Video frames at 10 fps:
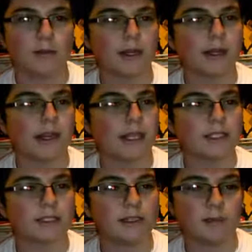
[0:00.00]
but it
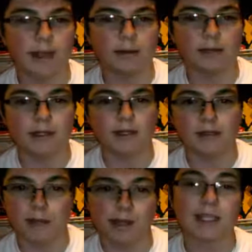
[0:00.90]
is debatably
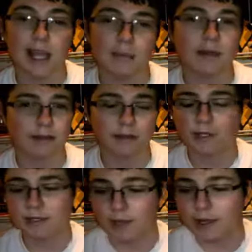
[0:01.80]
the best game on the
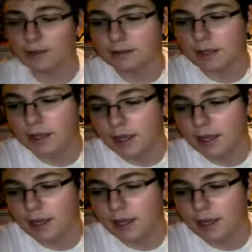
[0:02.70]
thirty-two X.